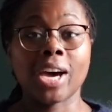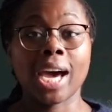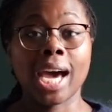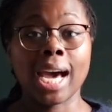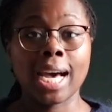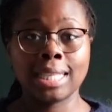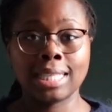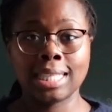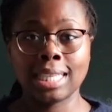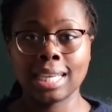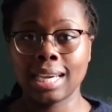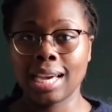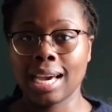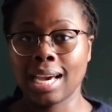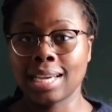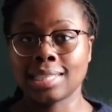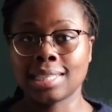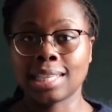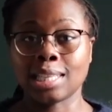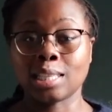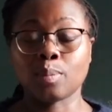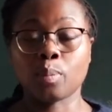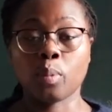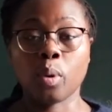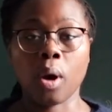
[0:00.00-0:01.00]
had to guess,
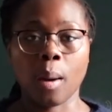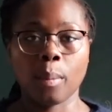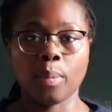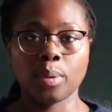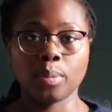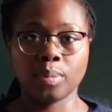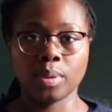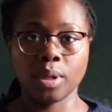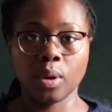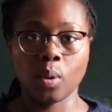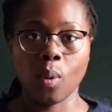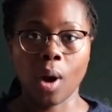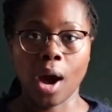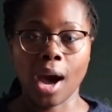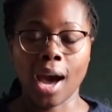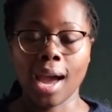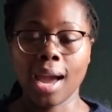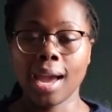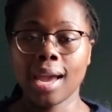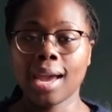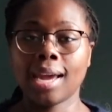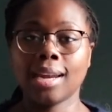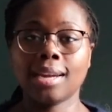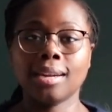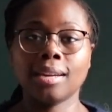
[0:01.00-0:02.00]
that's probably
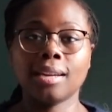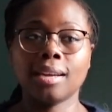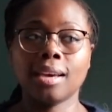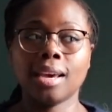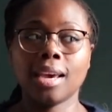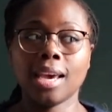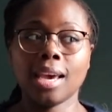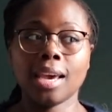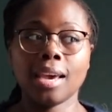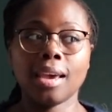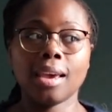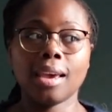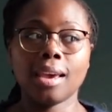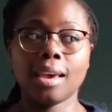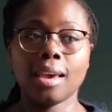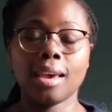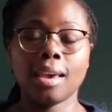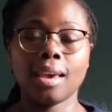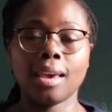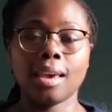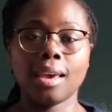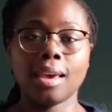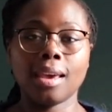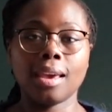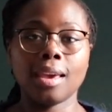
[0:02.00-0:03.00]
why. And
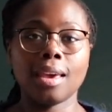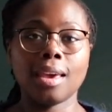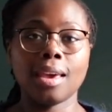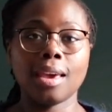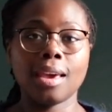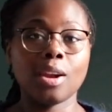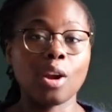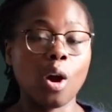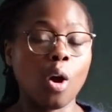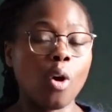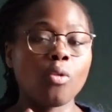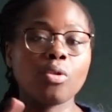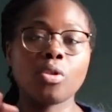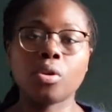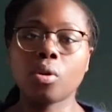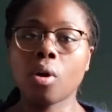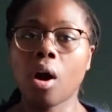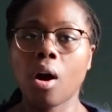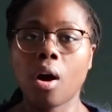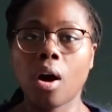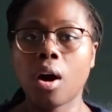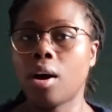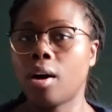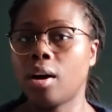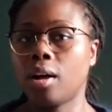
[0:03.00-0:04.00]

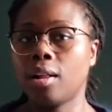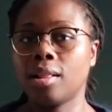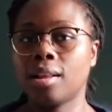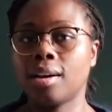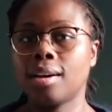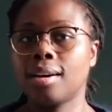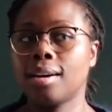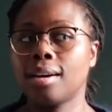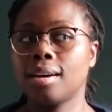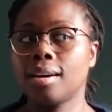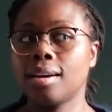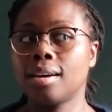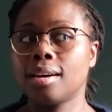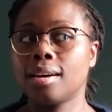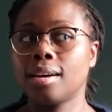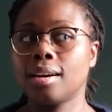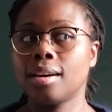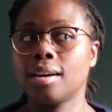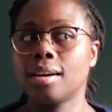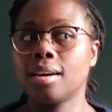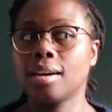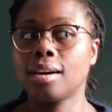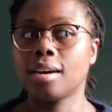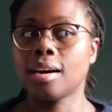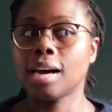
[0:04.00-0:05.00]
overall,
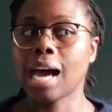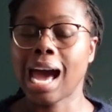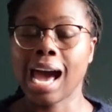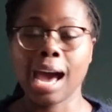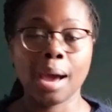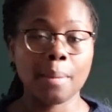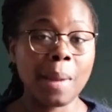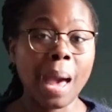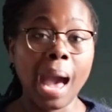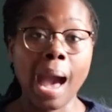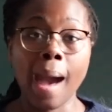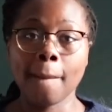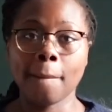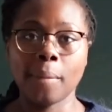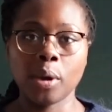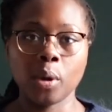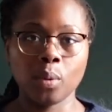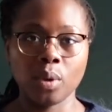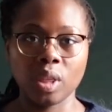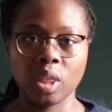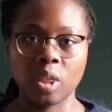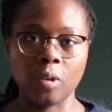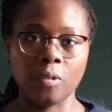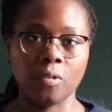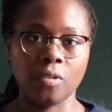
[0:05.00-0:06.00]
I'm happy
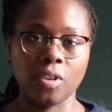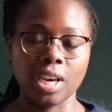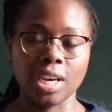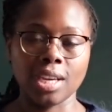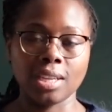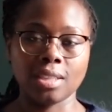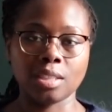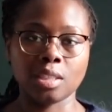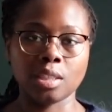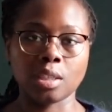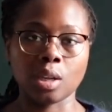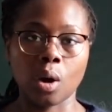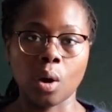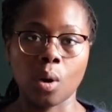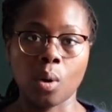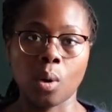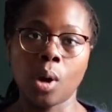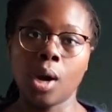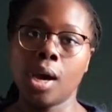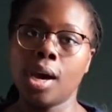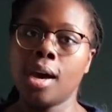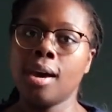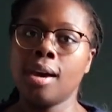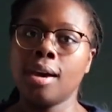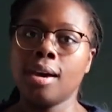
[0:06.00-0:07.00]
with the fit.
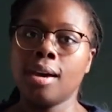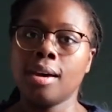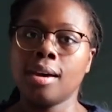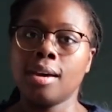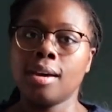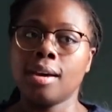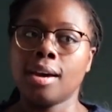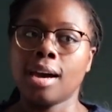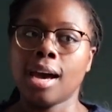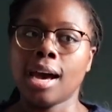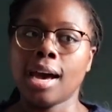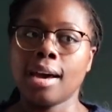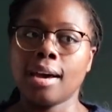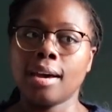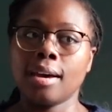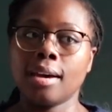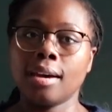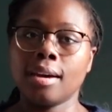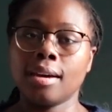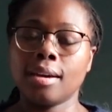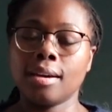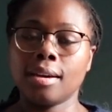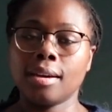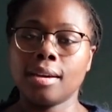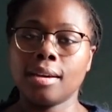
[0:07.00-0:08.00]
So
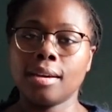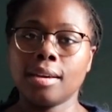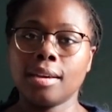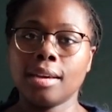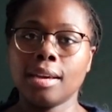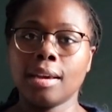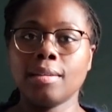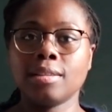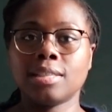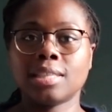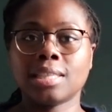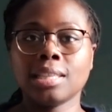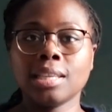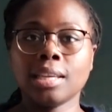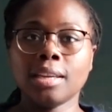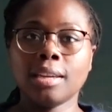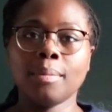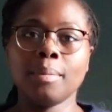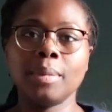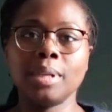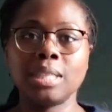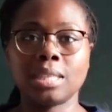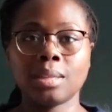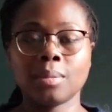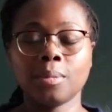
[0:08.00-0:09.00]
it's
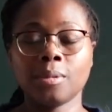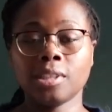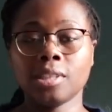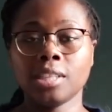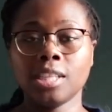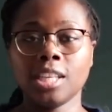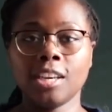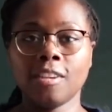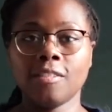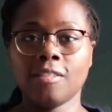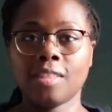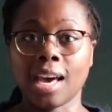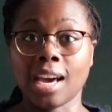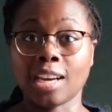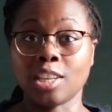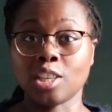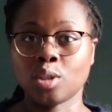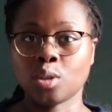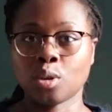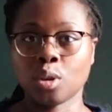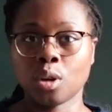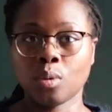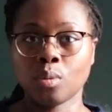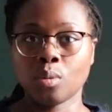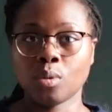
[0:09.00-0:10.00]
leading me to believe that
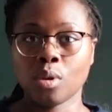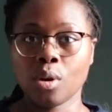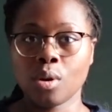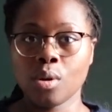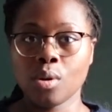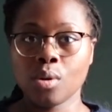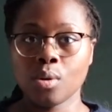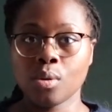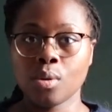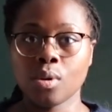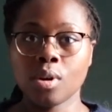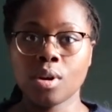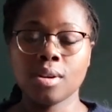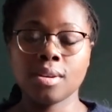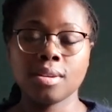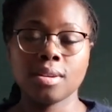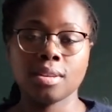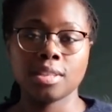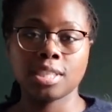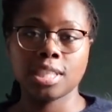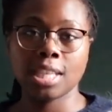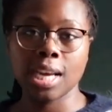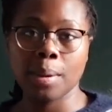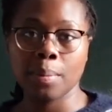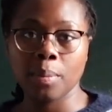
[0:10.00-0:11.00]
short row
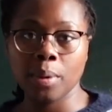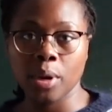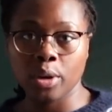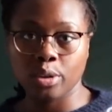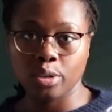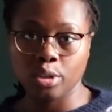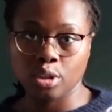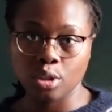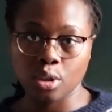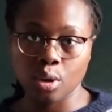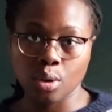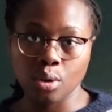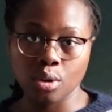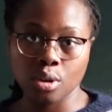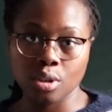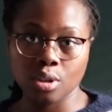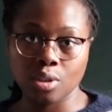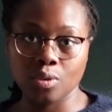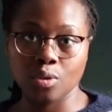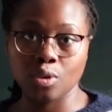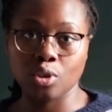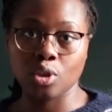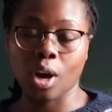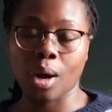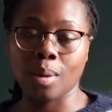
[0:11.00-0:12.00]
shaping on shoulders
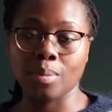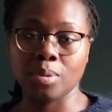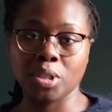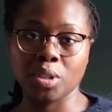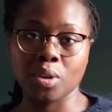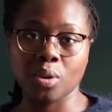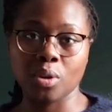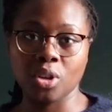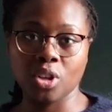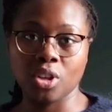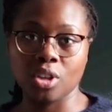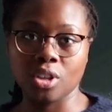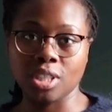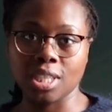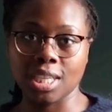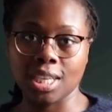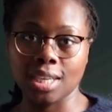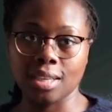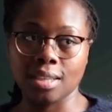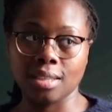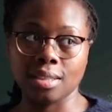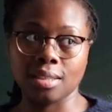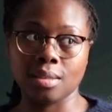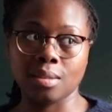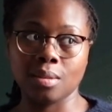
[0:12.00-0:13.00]
for drop shoulders
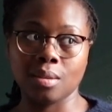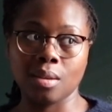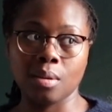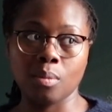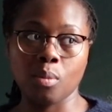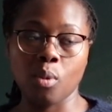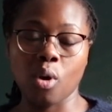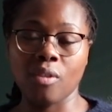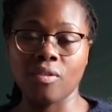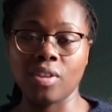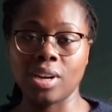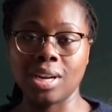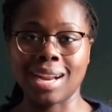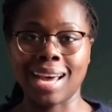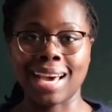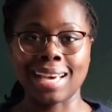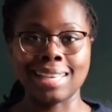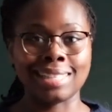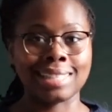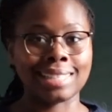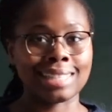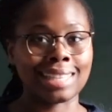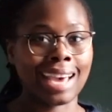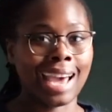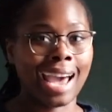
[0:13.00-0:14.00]
is more of a
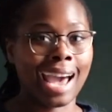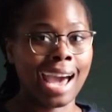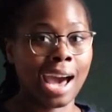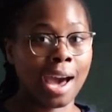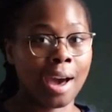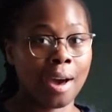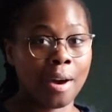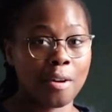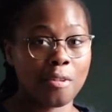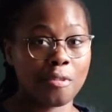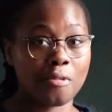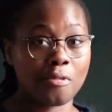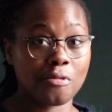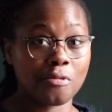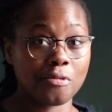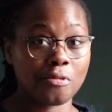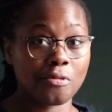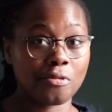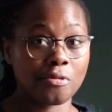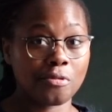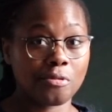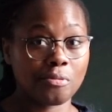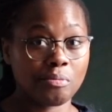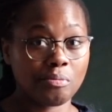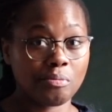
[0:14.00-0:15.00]
nice to have,